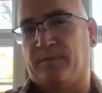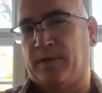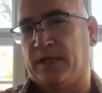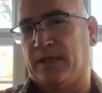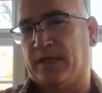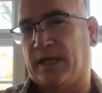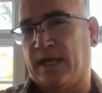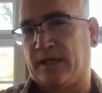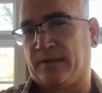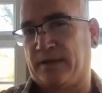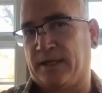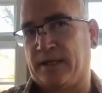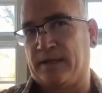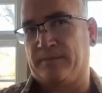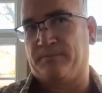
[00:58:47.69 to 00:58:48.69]
to be
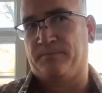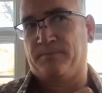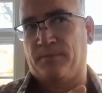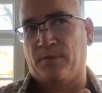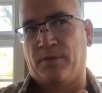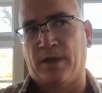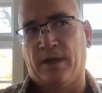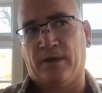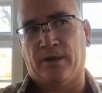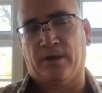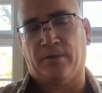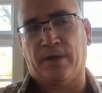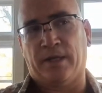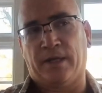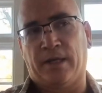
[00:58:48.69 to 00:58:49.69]
innately there
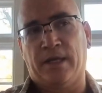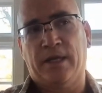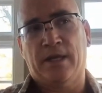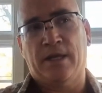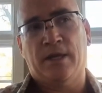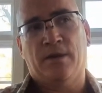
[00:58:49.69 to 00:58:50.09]
already.